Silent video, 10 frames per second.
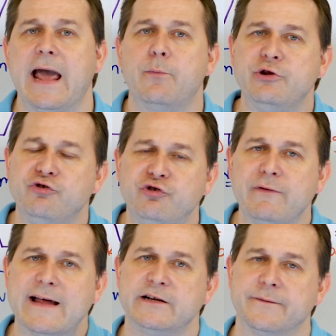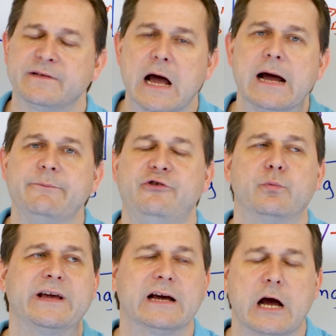And when you do that enough times, you
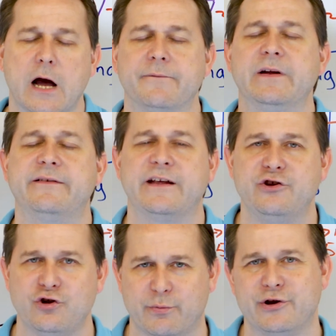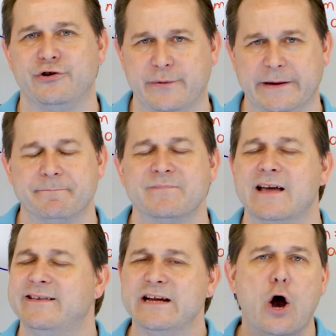will get confidence that you know what you're doing.
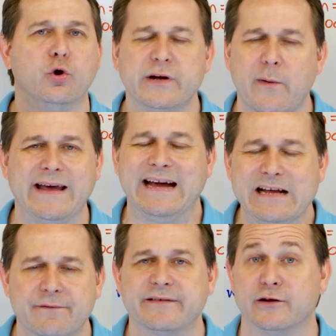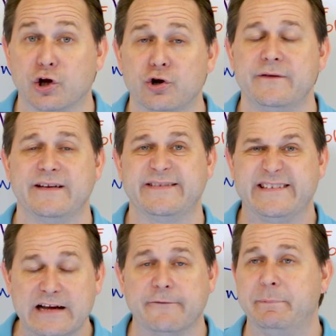That's the only way any of us learn this
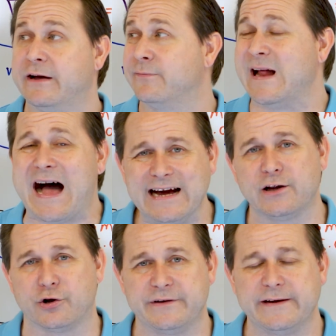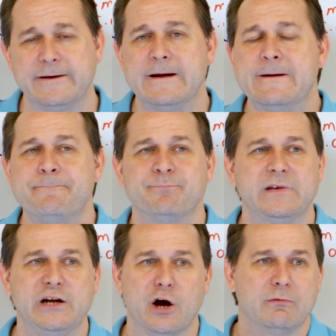stuff because when I learned it,
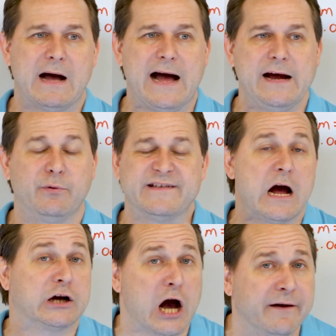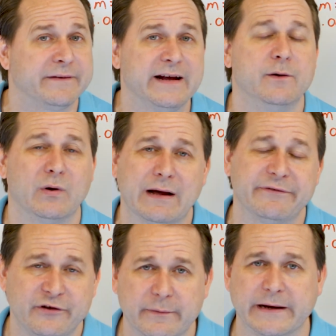you know, I was not confident in what I
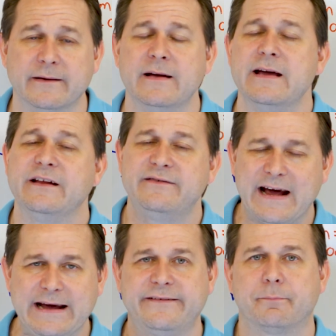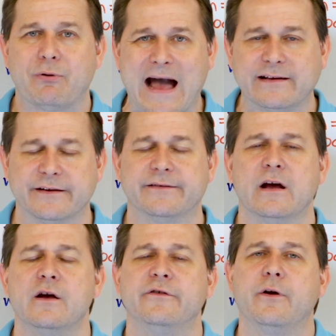was doing. It takes practice.
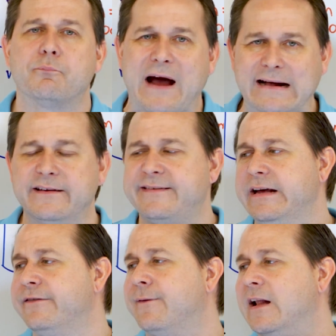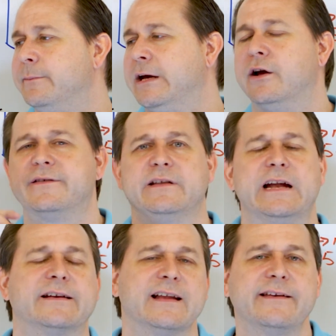So practice these, follow me on to the
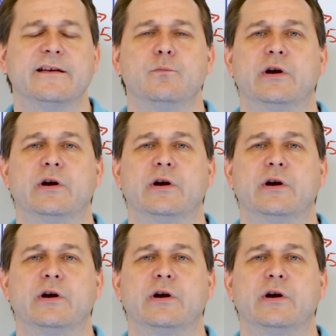next lesson.